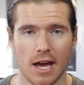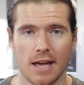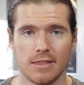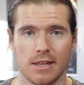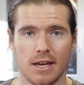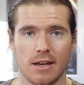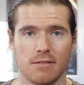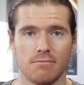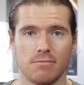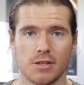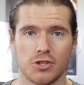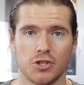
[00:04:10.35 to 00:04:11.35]
and
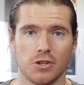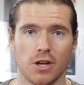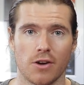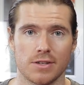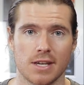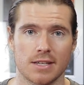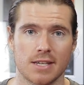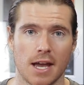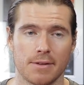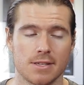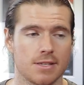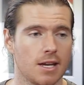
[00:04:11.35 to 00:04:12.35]
then the studio execs came
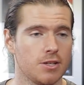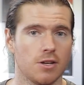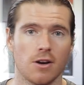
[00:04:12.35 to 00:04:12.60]
in and said,